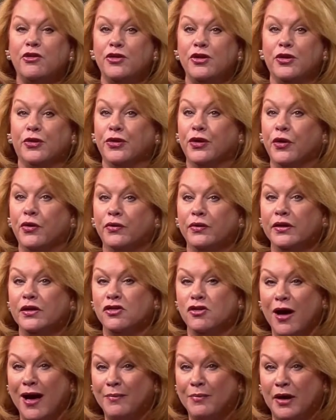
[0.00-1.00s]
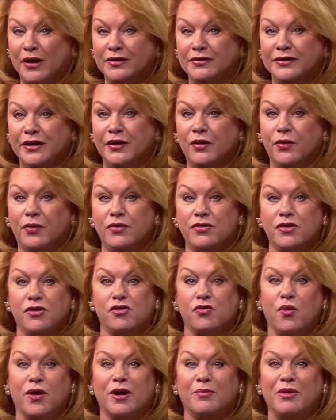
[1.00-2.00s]
you're currently job hunting or just
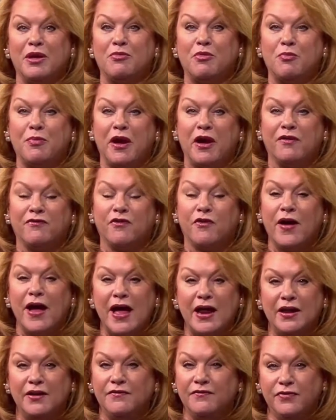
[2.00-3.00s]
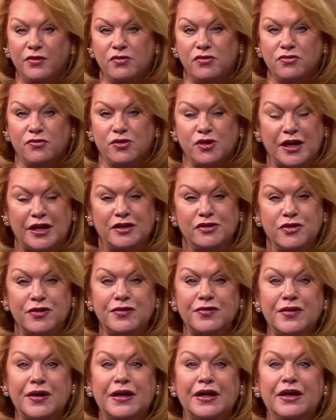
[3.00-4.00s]
want to be prepared for any future
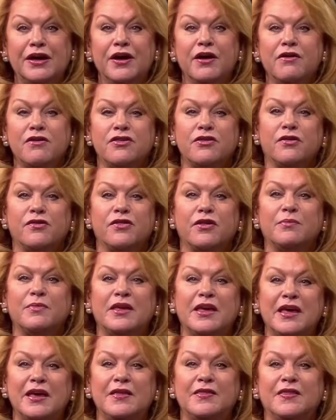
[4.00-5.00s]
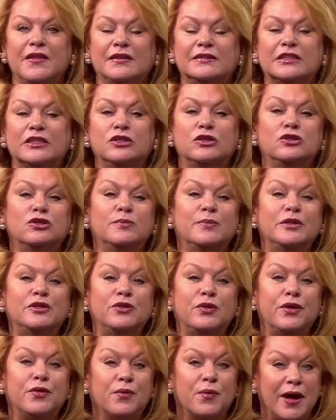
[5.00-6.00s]
changes, here to share some key things that you should be
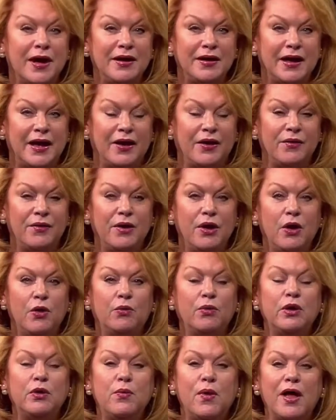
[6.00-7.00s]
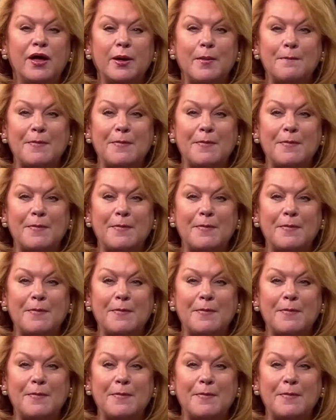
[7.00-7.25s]
doing right now, we welcome